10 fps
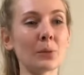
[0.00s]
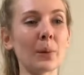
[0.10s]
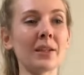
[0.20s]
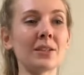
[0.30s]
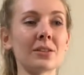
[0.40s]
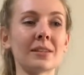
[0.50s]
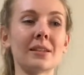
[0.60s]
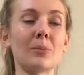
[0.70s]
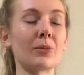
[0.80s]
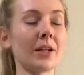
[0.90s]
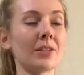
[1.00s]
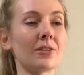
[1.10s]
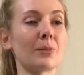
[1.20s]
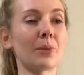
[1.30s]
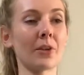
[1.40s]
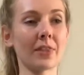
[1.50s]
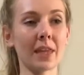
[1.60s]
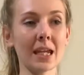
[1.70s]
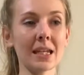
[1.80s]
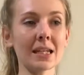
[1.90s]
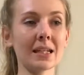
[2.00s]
When do you celebrate your birthday?